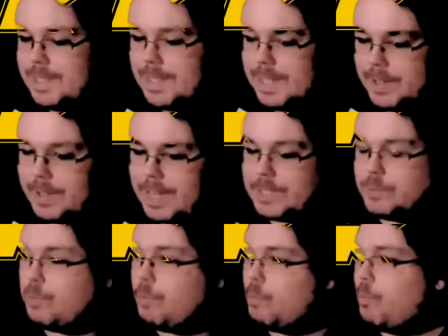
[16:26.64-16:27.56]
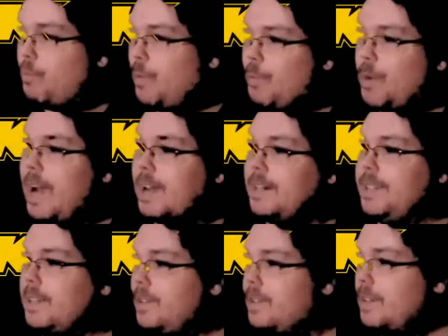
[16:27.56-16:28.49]
that's why I
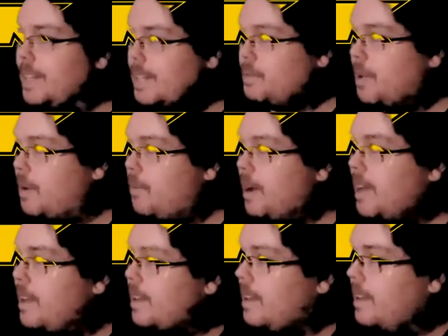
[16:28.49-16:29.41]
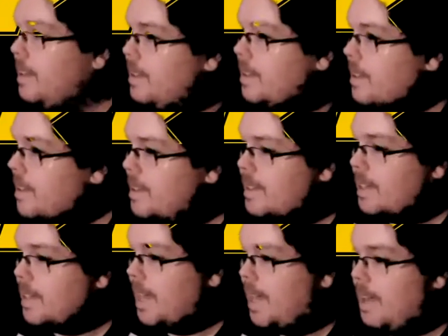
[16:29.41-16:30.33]
did look at. That's what I read and
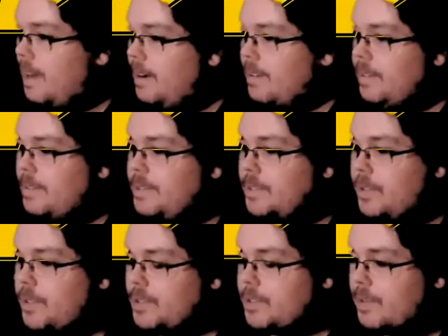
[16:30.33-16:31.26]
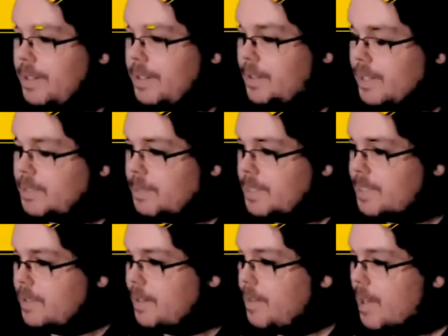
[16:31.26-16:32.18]
and so there's really no explanation
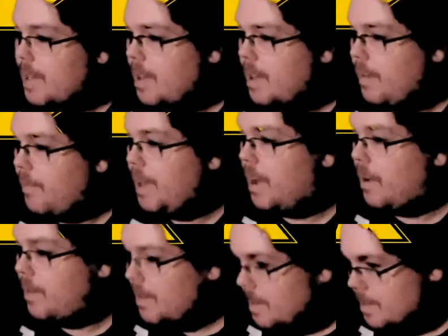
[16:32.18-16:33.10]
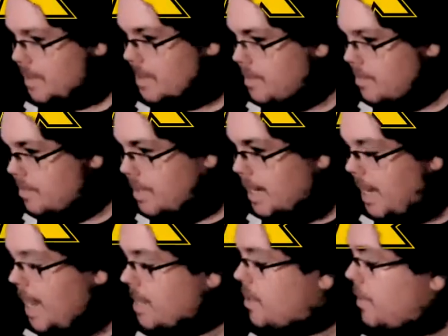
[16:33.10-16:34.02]
of how it
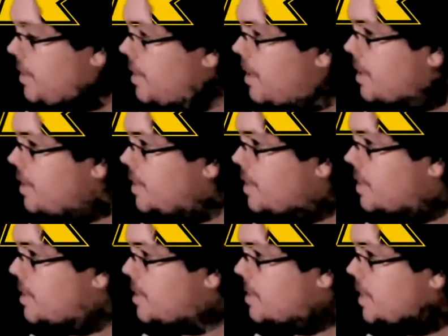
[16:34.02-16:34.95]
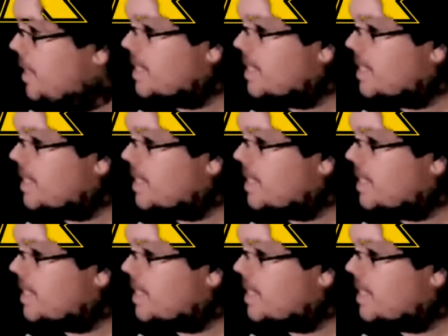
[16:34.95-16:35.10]
has all the knowledge. Okay, so it's